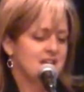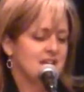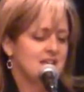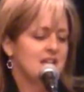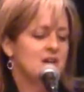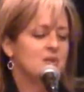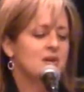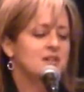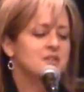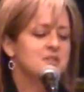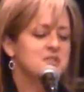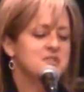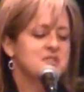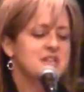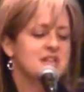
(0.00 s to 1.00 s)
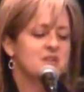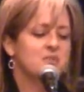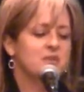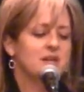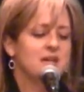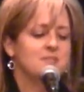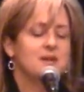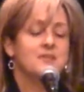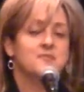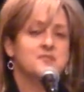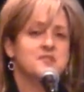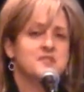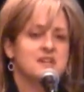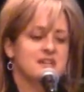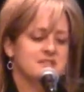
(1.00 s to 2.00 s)
Now understand what I'm
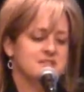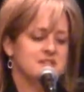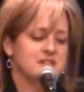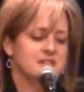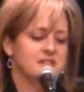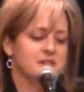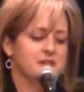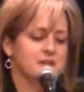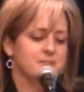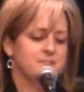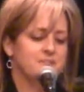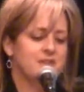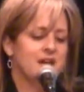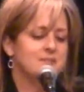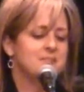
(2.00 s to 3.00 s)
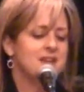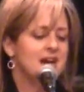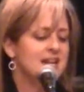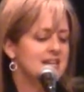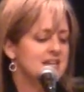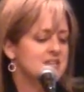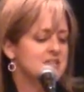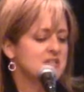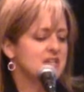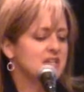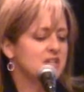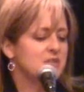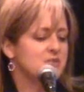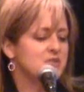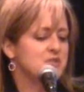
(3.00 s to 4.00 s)
emphasizing here. I'm not asking
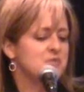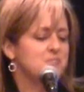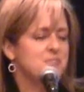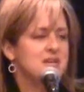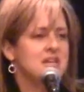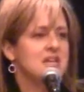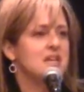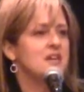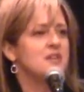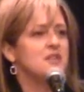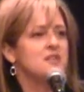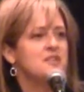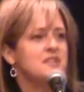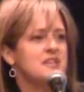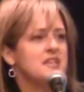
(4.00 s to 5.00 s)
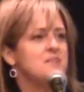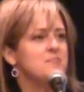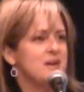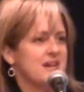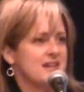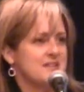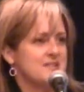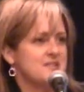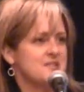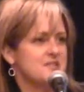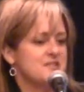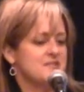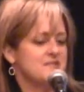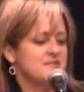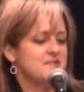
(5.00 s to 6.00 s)
you to be the best.
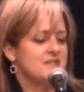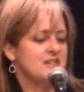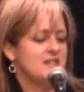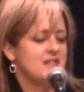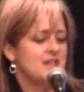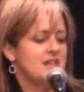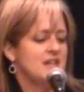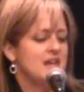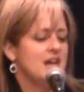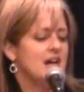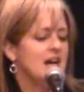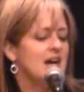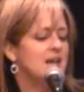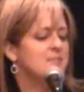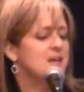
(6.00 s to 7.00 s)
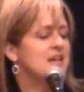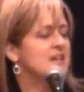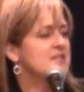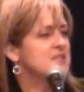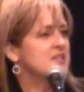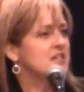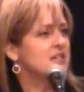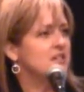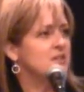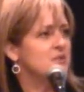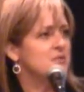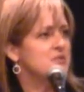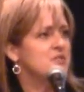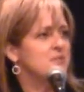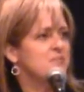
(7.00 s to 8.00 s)
I'm asking
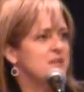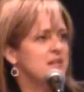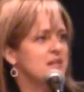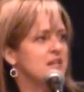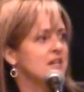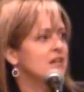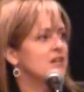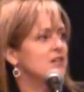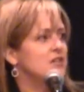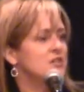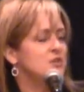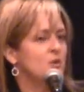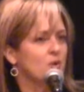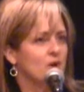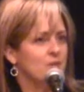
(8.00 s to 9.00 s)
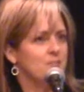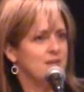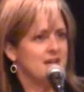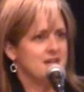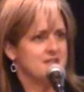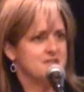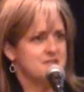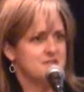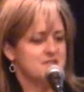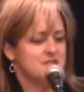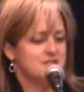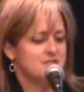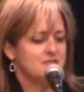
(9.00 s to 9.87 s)
you to be your best.